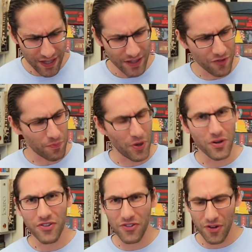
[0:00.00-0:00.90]
these
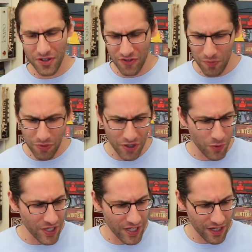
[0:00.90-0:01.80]
bonus tokens are pretty
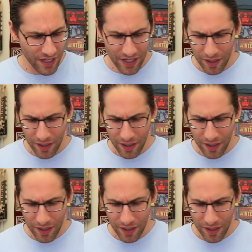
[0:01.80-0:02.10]
weak,